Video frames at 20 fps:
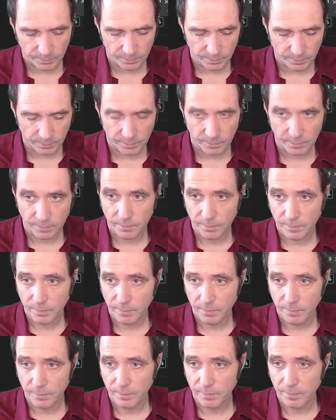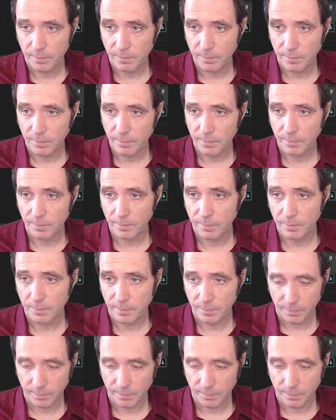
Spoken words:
(silence)